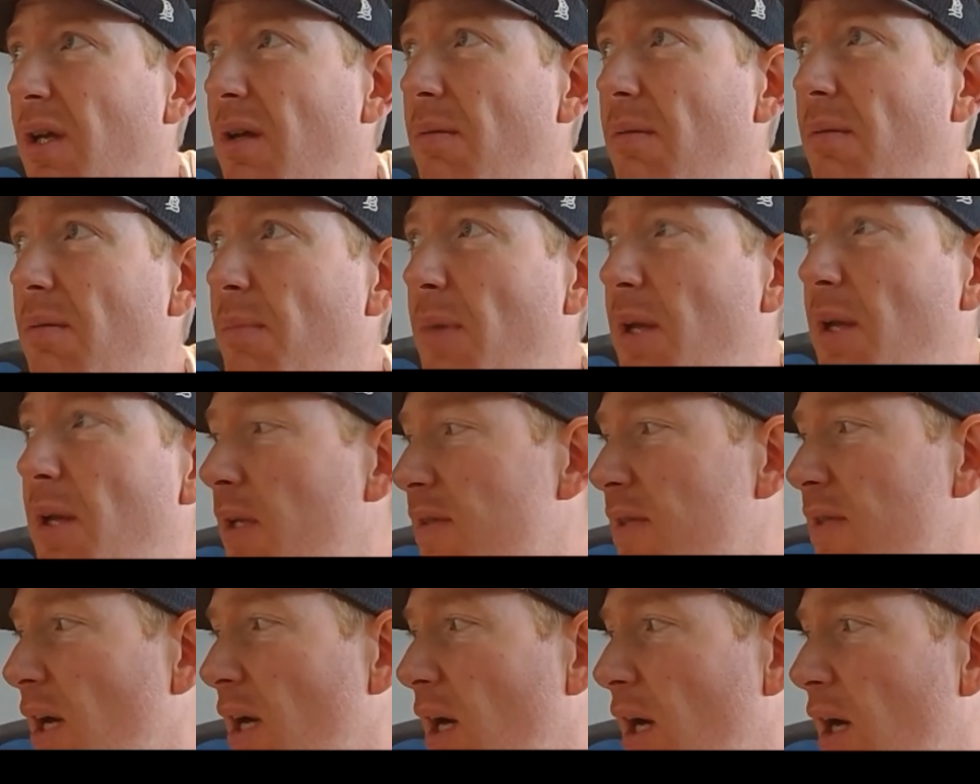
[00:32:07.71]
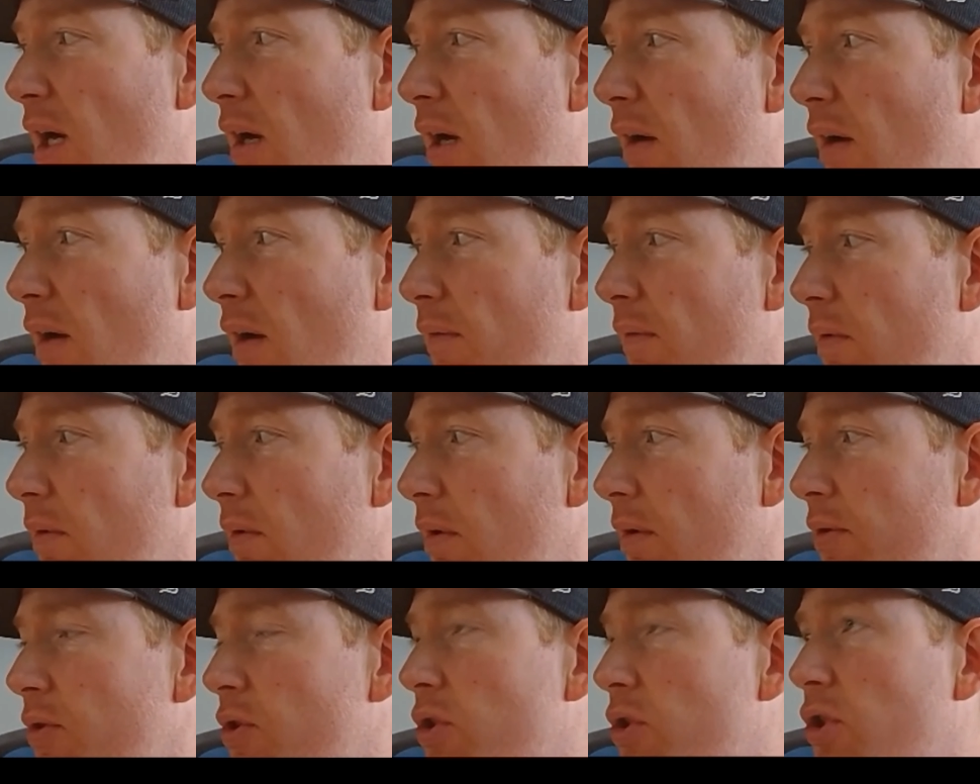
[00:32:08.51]
Maybe it's uh,
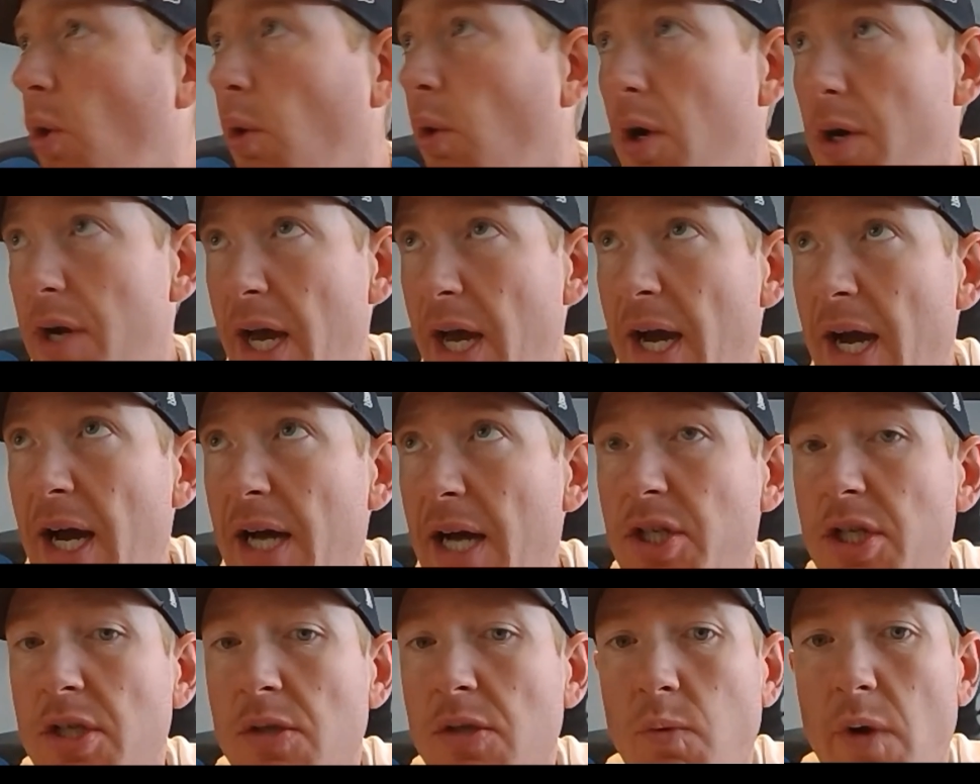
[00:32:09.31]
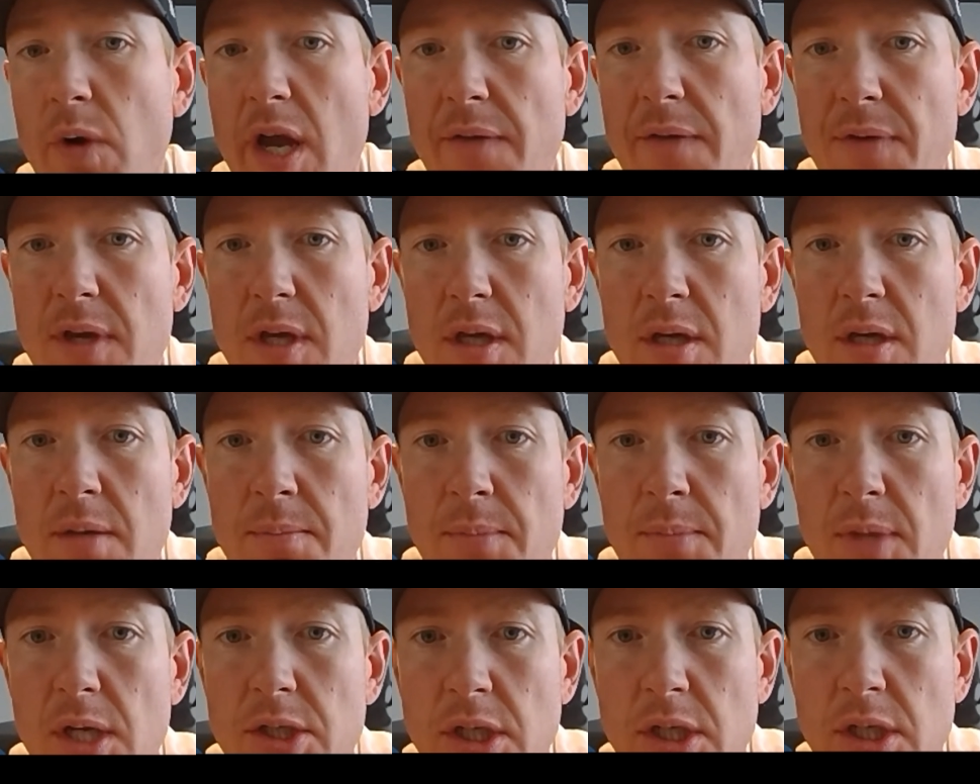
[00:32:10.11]
DoorDash. DoorDash is waiving
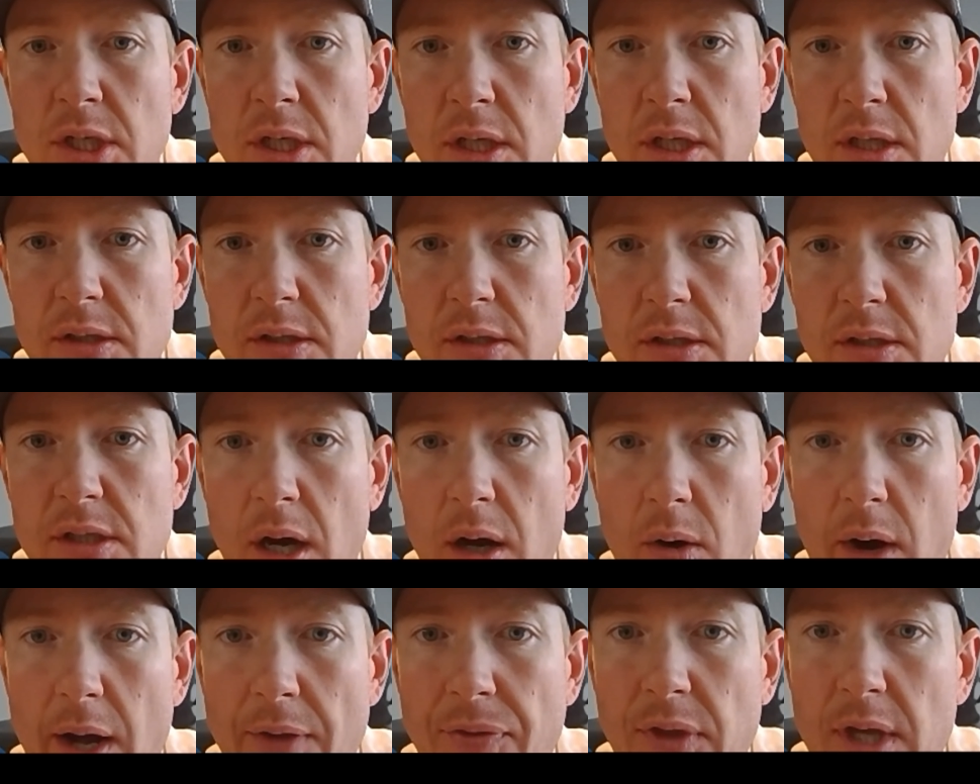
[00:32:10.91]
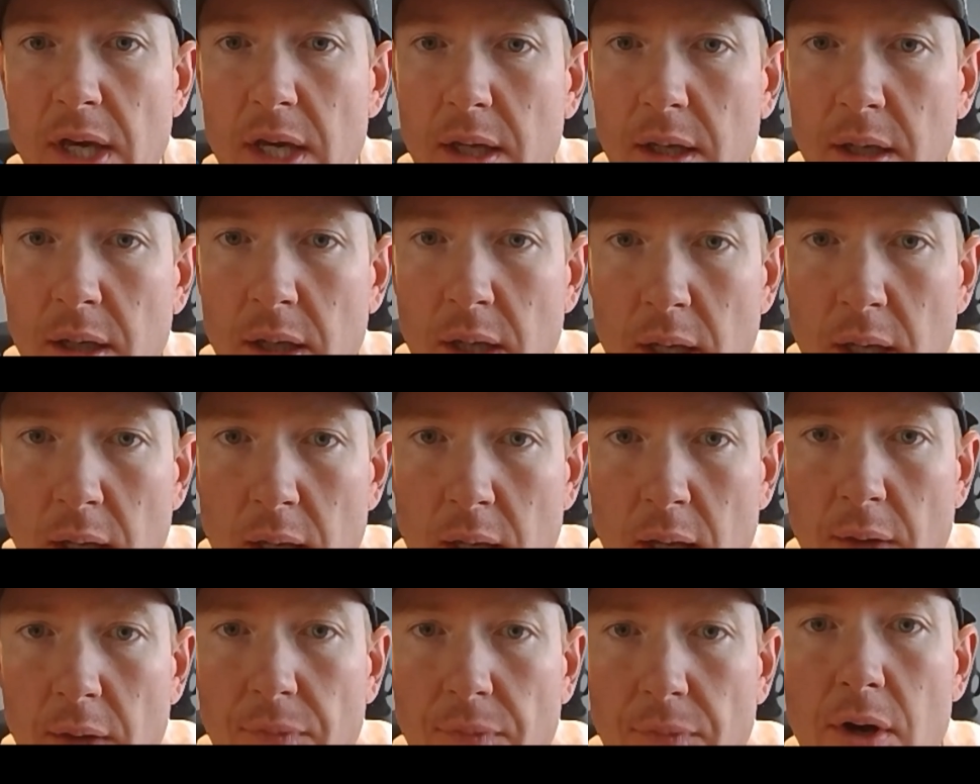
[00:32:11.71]
commissions. So I think
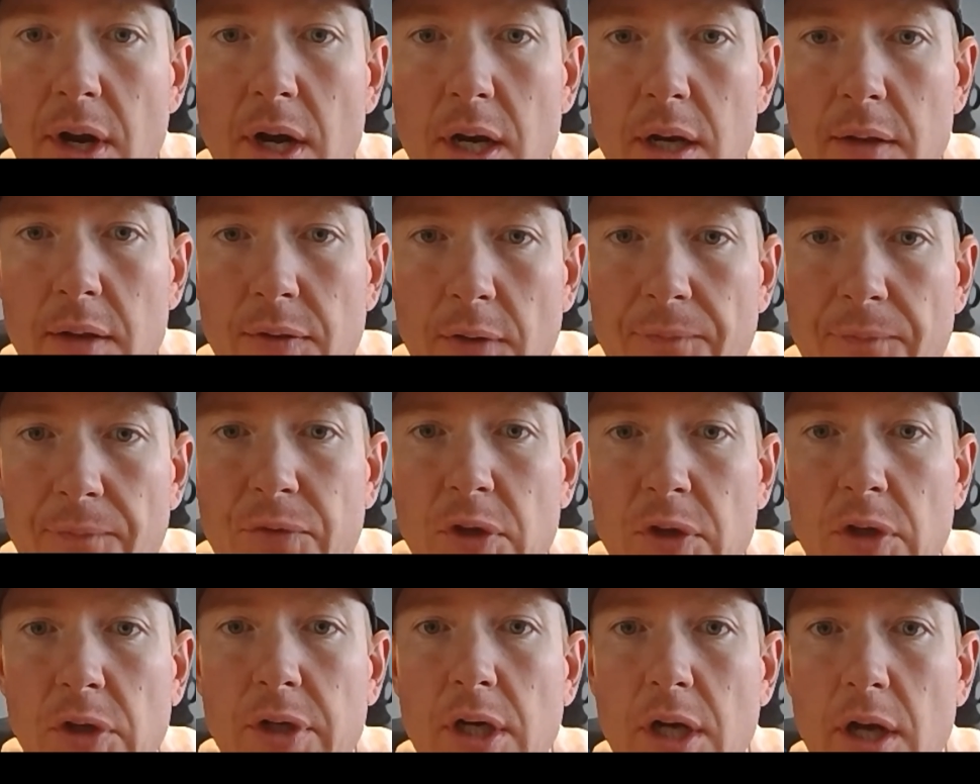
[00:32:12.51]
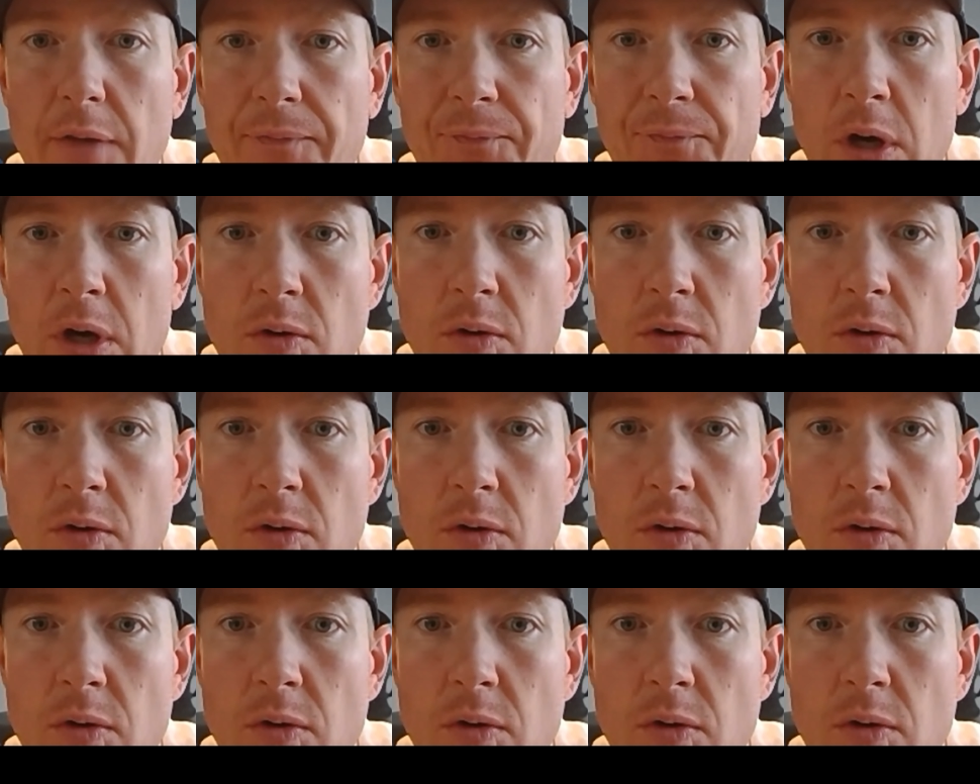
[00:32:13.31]
they're getting they're fielding enough like phone.